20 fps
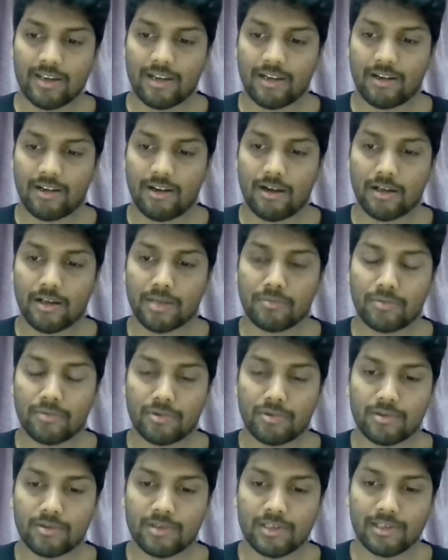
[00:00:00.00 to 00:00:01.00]
on a
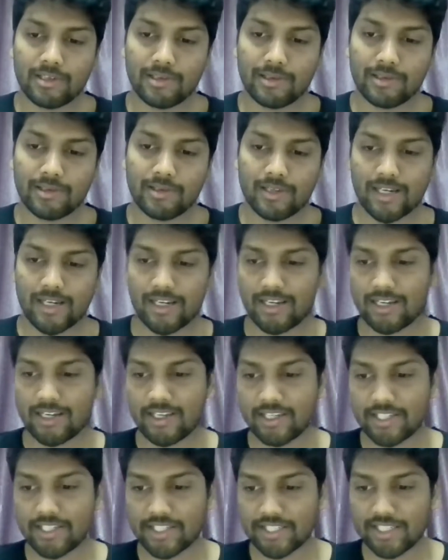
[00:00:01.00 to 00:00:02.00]
moral
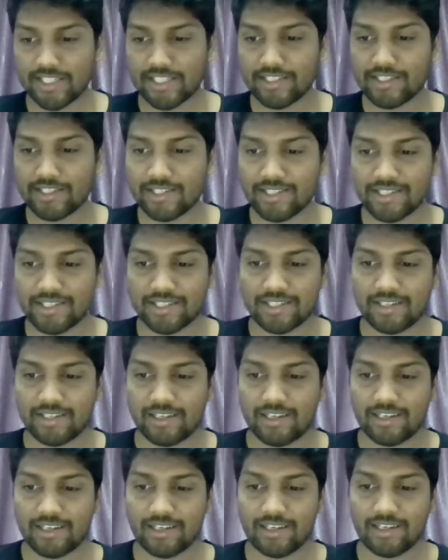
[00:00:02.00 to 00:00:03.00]
sense,
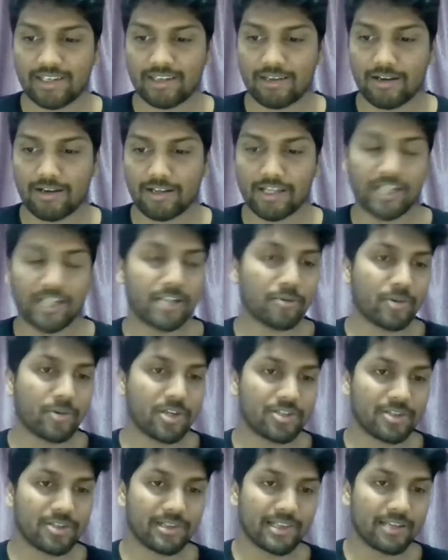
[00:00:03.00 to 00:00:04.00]
on an
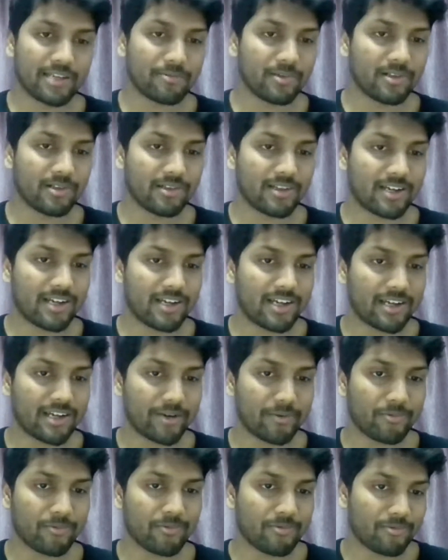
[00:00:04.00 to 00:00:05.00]
individual level, I
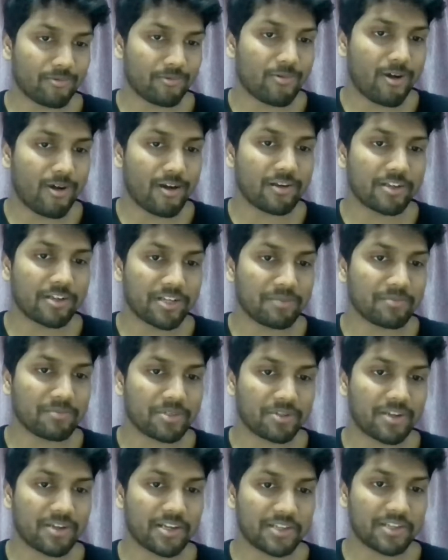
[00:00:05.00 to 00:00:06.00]
want him to
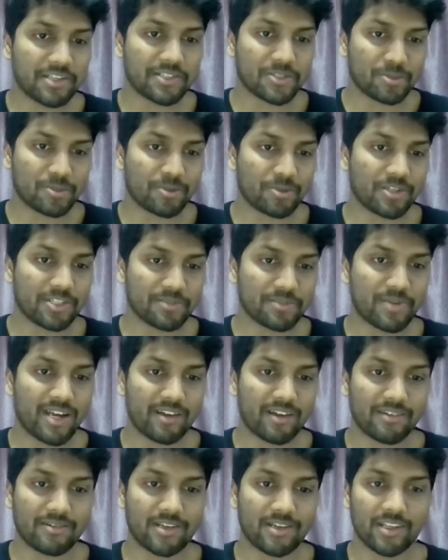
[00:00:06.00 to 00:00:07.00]
get his tokens back,
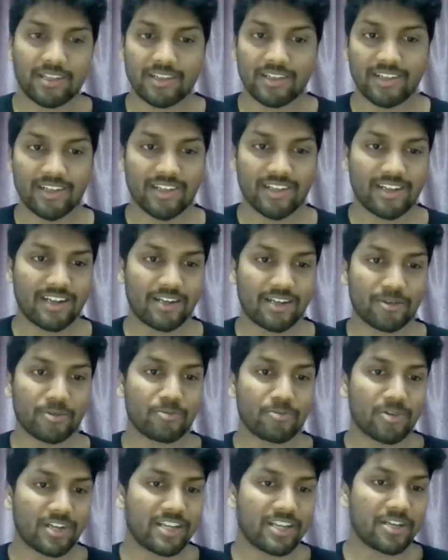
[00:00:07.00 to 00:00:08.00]
right? I don't
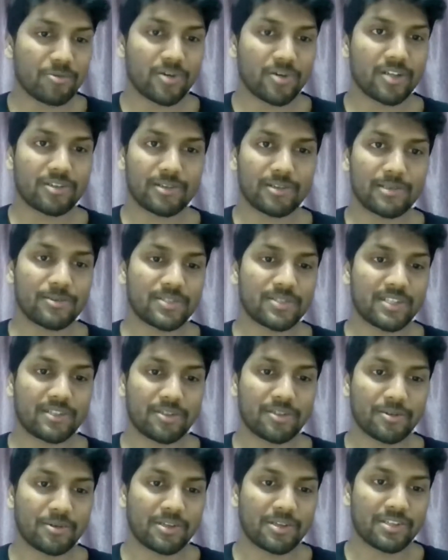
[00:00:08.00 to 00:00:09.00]
want anyone to lose their
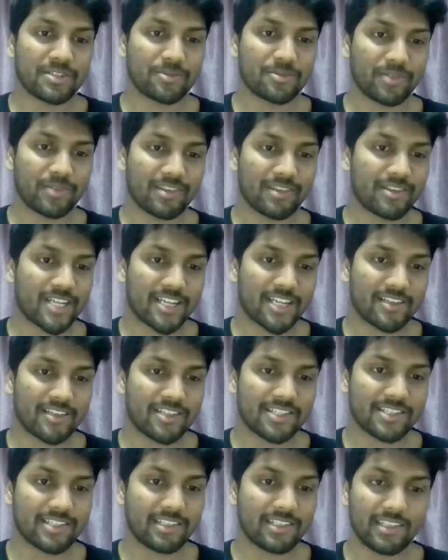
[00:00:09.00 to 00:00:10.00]
tokens with these
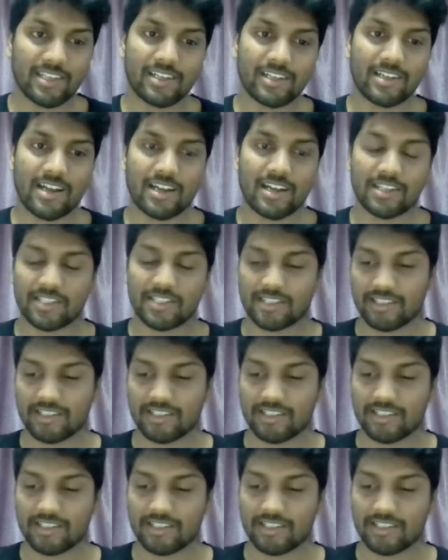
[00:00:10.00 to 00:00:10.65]
silly attacks.